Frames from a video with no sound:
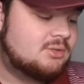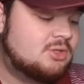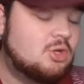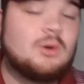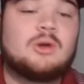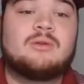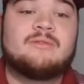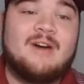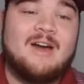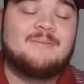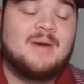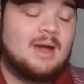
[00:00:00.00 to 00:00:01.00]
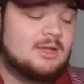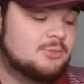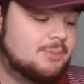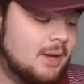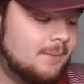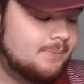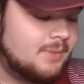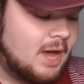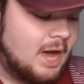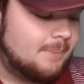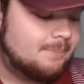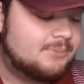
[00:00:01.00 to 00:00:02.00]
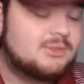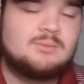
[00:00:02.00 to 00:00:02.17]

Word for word: 205 pounds, but um,